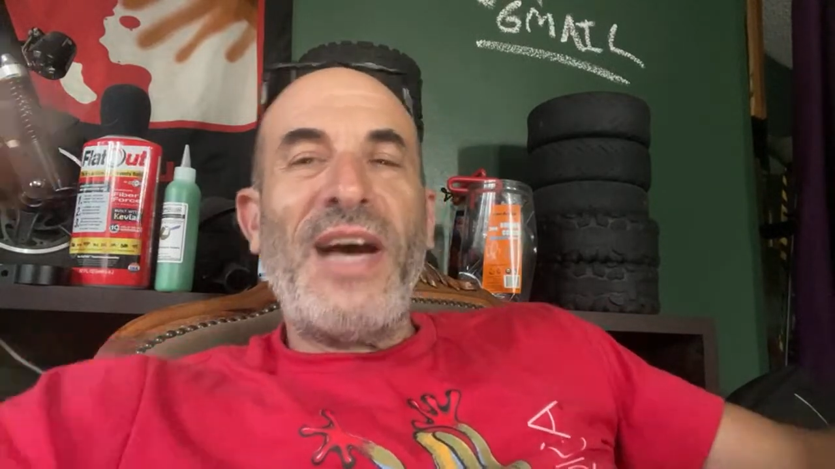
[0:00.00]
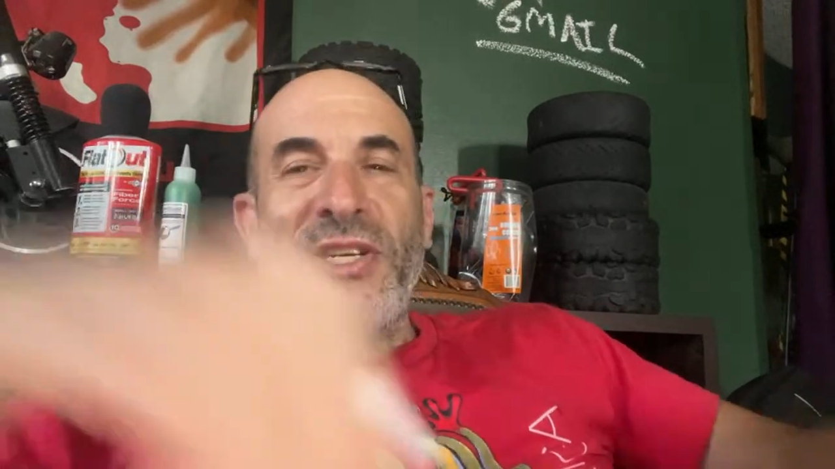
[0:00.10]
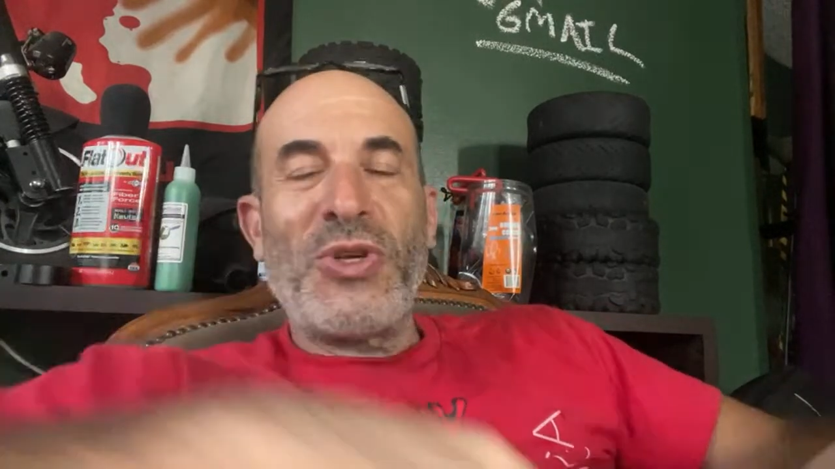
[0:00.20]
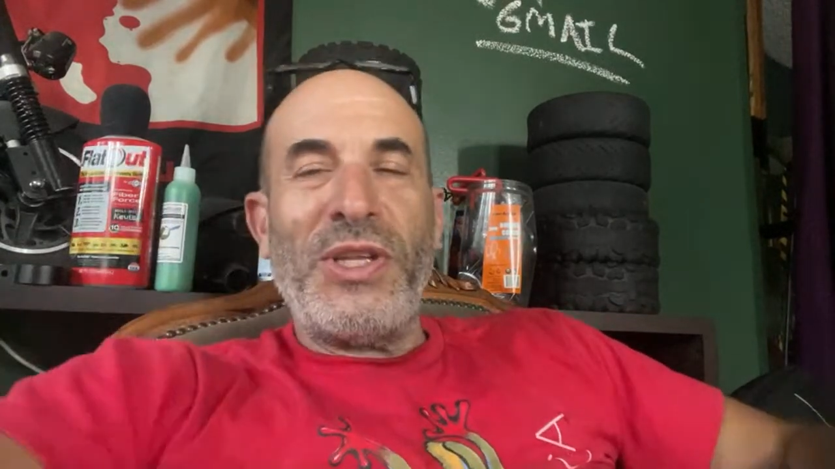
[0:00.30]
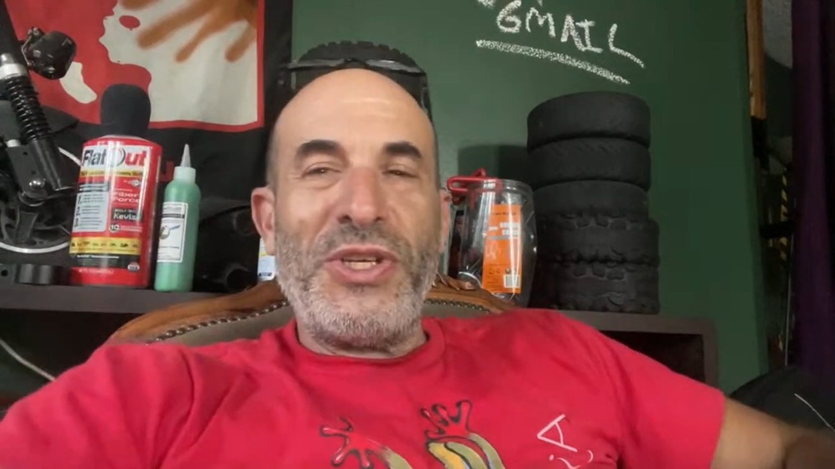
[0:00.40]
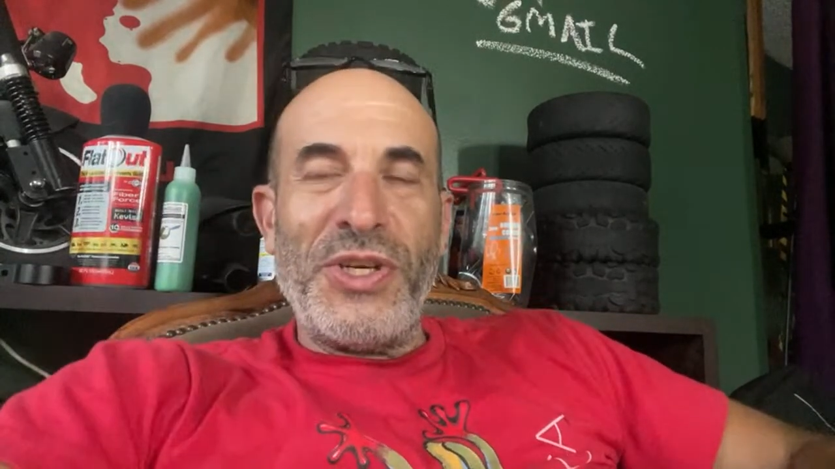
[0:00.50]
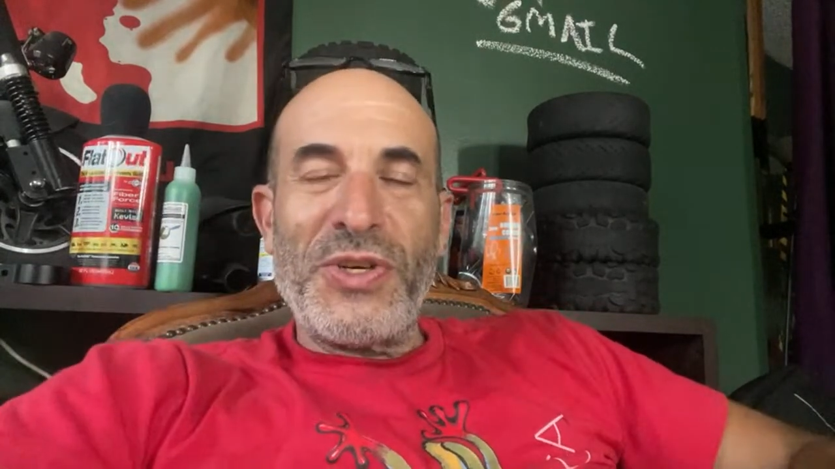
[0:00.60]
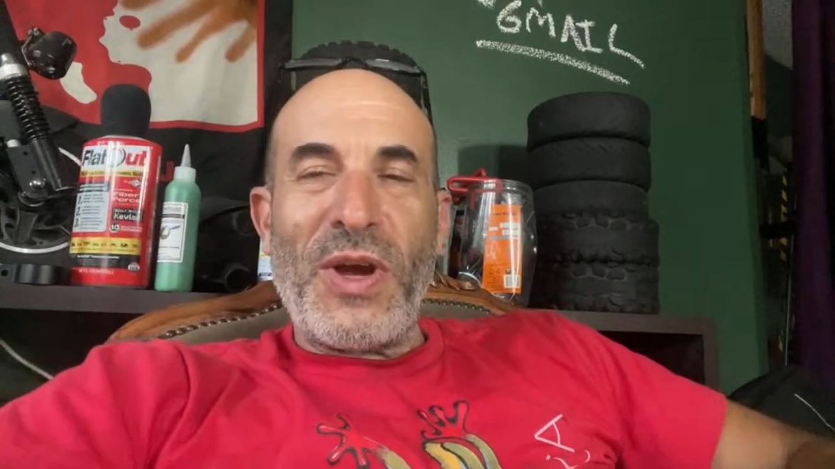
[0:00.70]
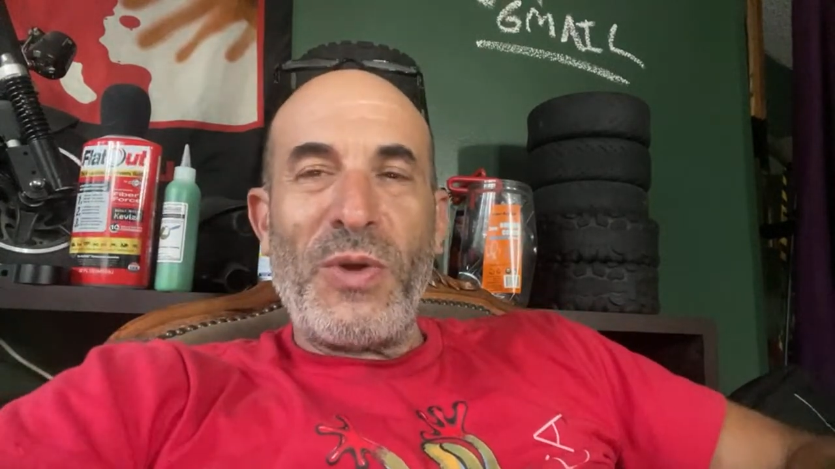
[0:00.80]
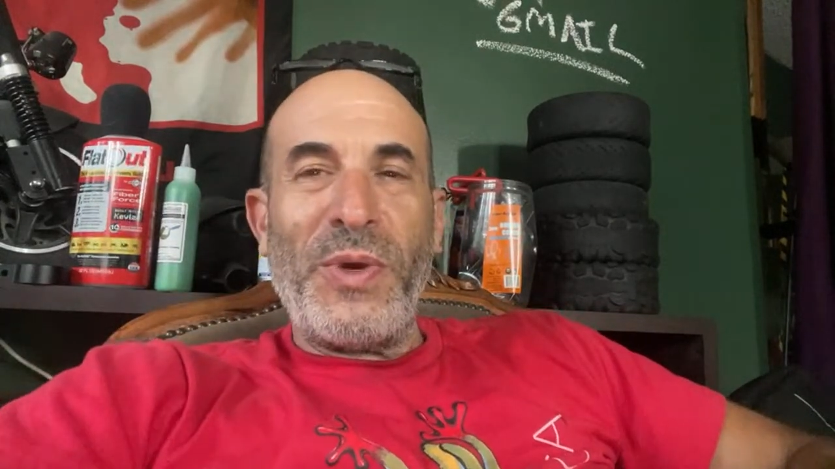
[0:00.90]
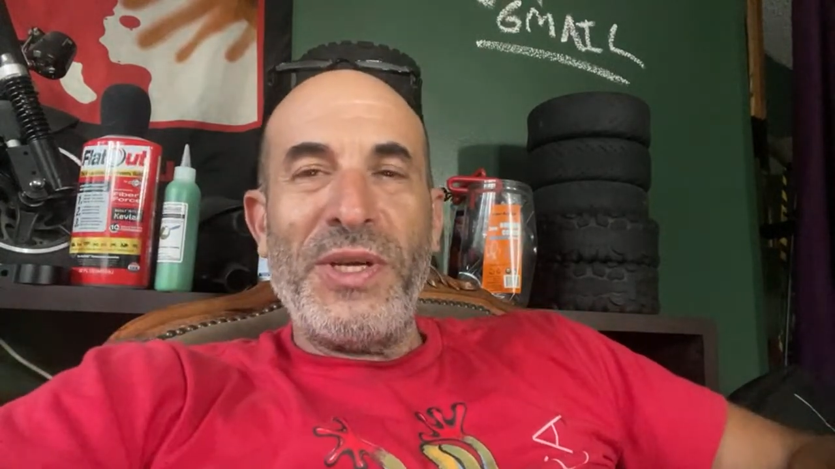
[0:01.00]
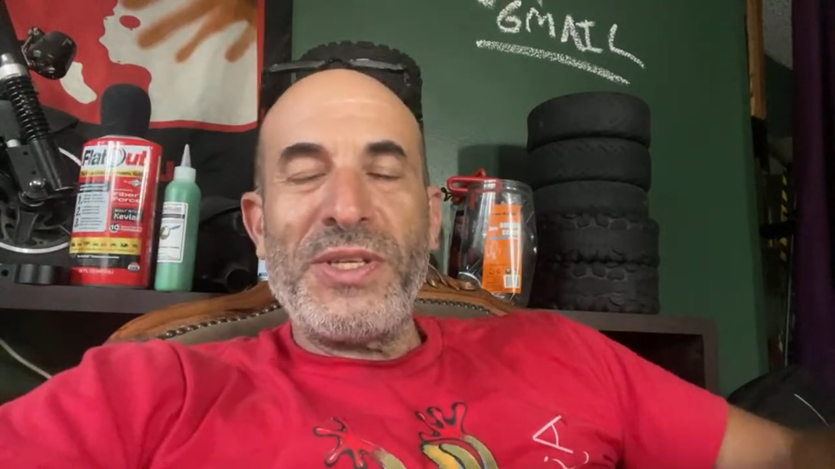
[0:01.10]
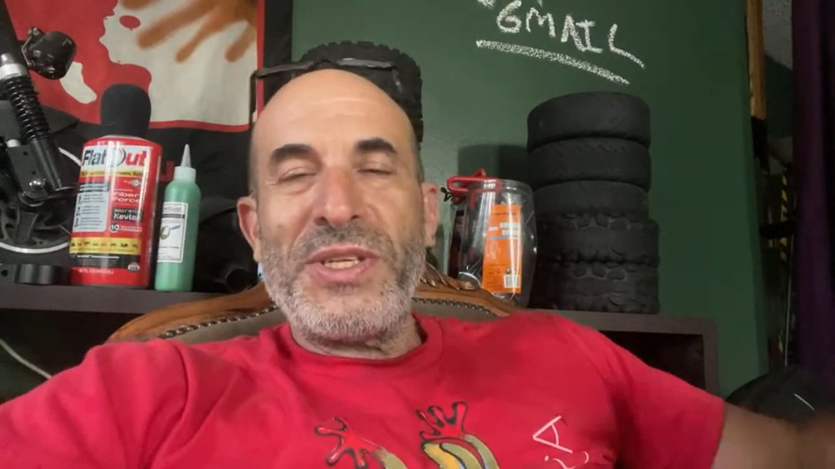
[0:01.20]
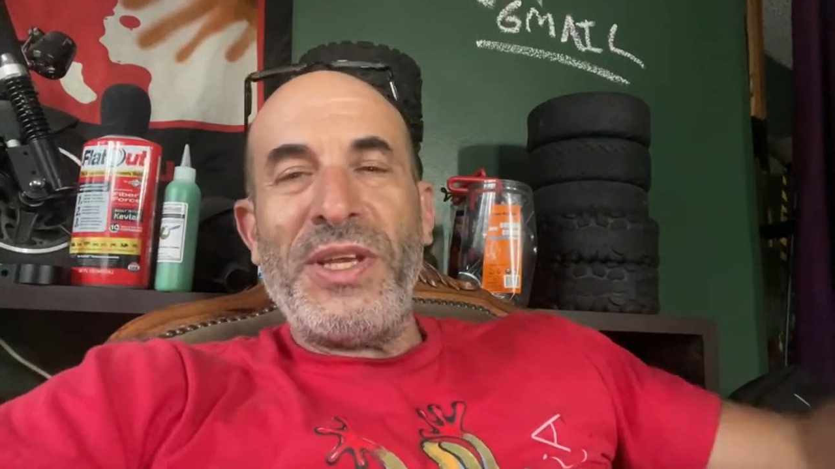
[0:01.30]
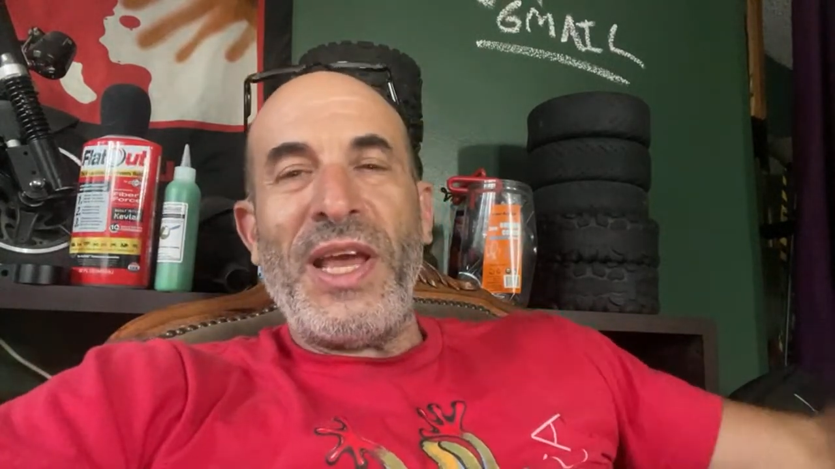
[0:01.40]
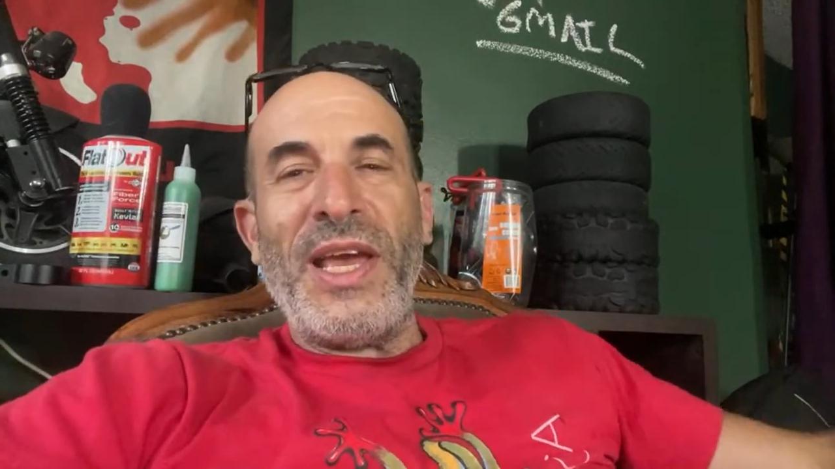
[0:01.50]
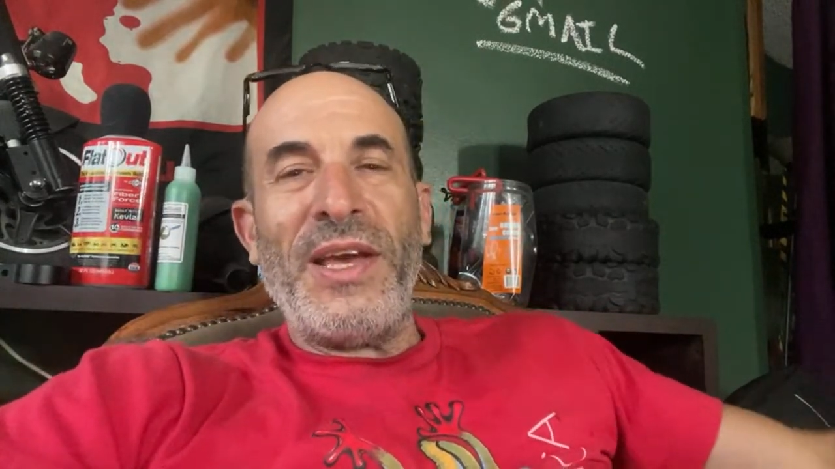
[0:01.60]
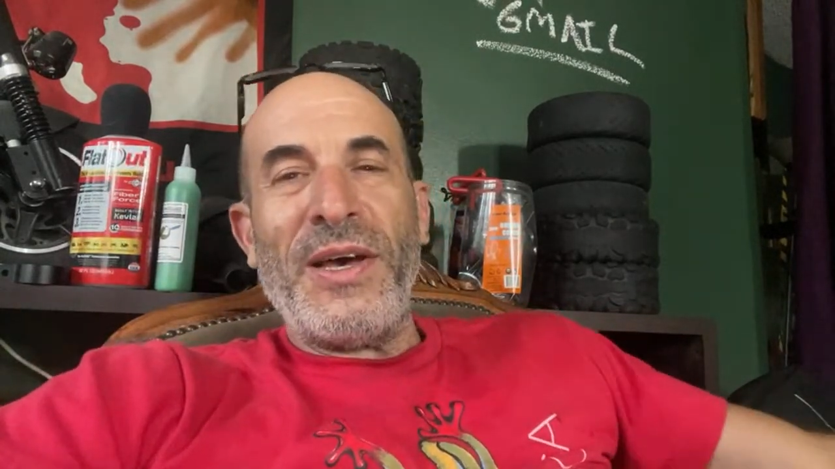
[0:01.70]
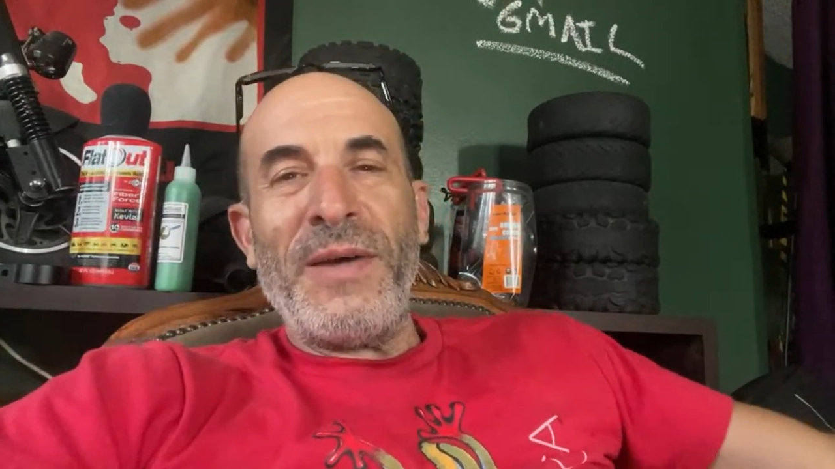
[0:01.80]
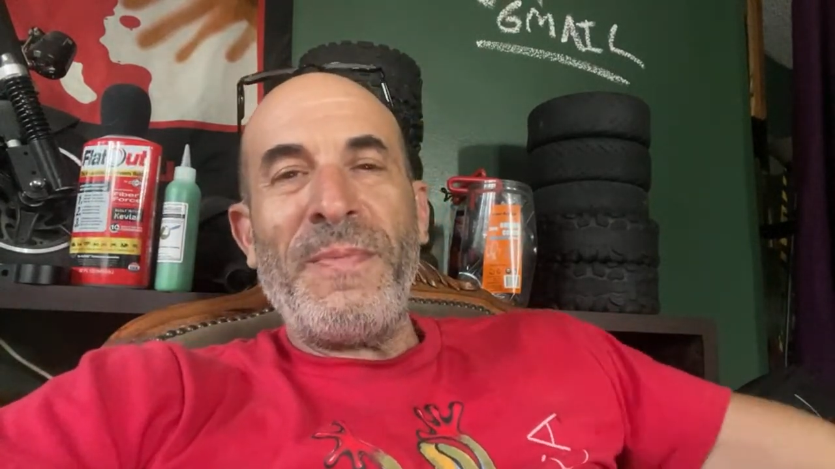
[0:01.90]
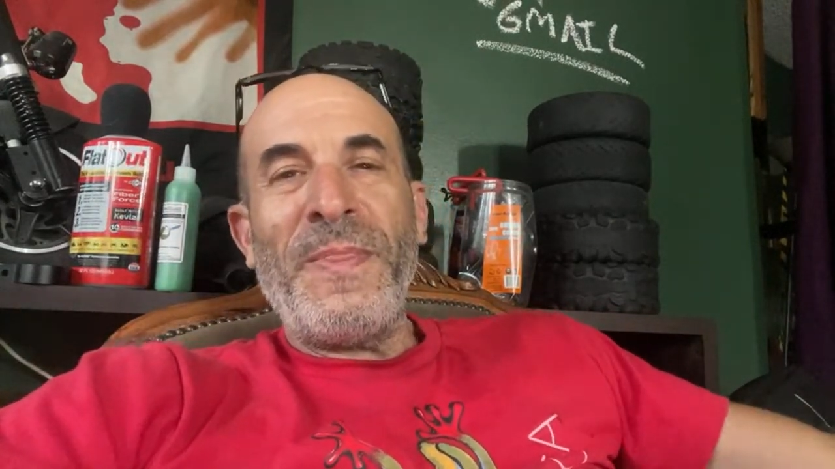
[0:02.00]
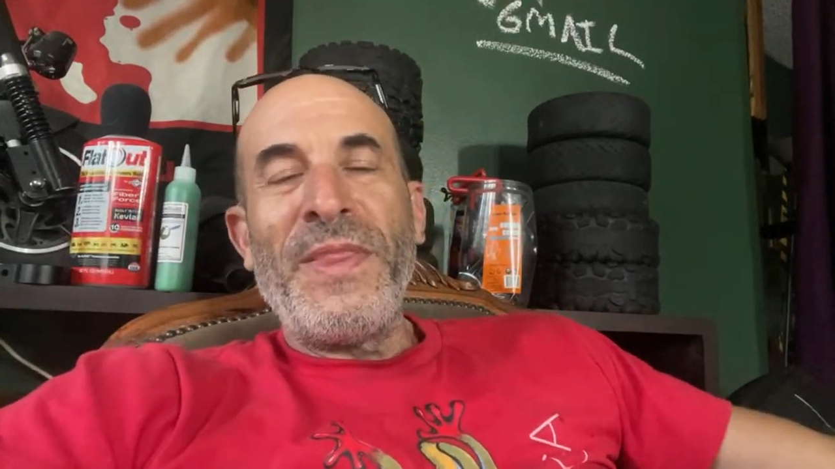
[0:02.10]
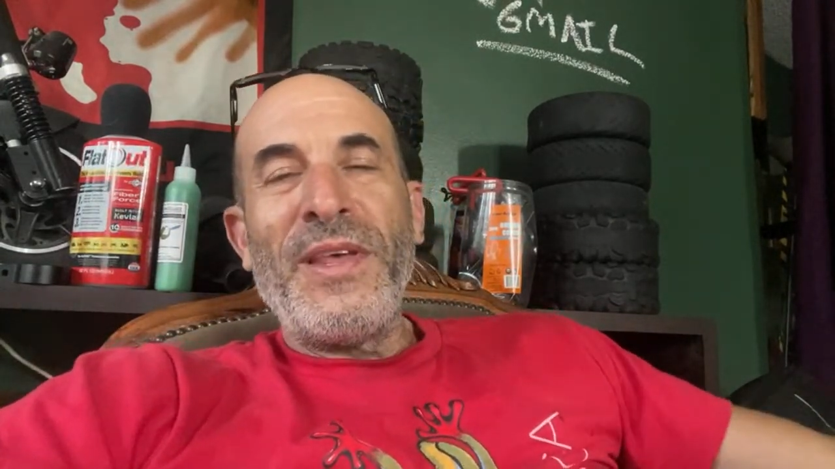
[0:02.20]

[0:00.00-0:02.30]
saw that Ginger on Wheels did a